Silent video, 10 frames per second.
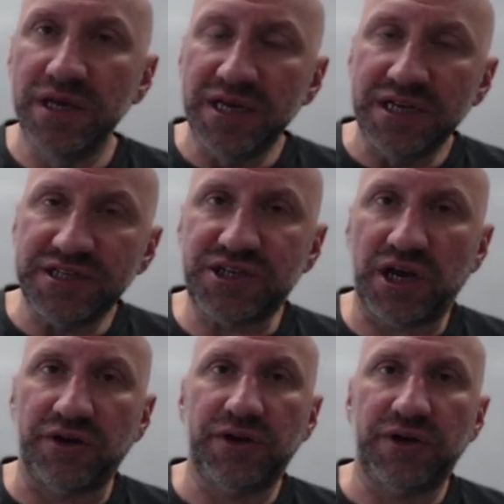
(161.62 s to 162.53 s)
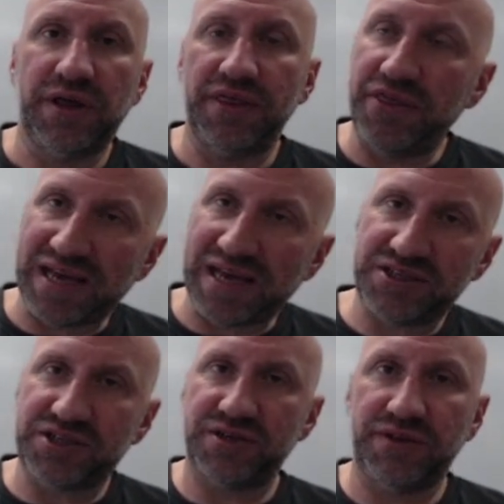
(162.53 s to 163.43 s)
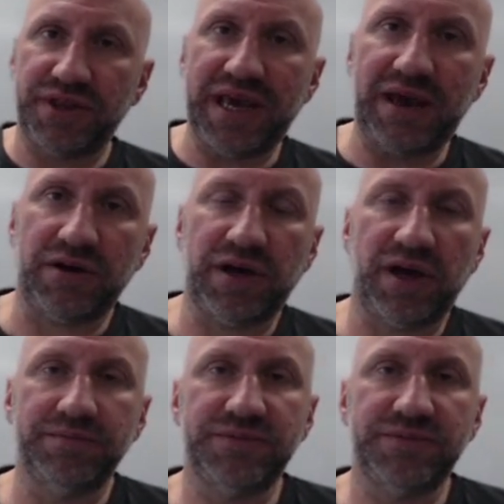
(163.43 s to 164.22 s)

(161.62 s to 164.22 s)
So that's the outcomes,